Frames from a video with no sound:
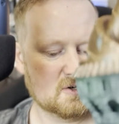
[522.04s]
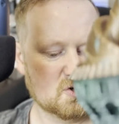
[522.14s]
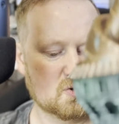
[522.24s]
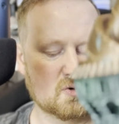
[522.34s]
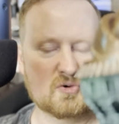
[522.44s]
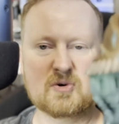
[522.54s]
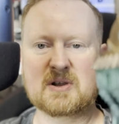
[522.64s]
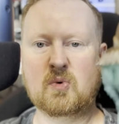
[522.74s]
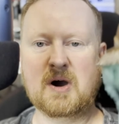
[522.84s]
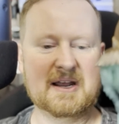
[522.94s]
ooh, and
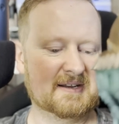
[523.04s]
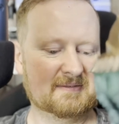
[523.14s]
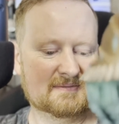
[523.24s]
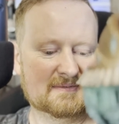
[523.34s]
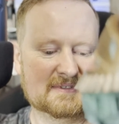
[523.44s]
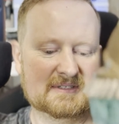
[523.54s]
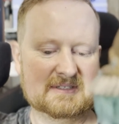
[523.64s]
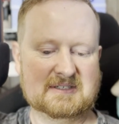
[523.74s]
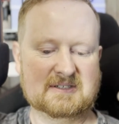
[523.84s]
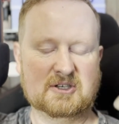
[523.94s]
a 1.
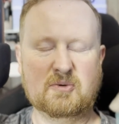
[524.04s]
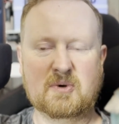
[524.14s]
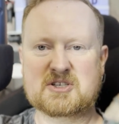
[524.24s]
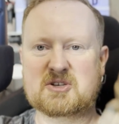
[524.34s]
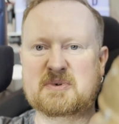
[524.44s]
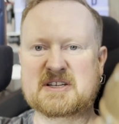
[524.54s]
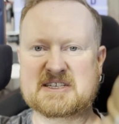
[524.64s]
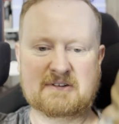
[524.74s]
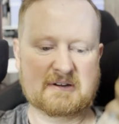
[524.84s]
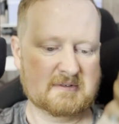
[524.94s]
Good, well, that's could have been a 0.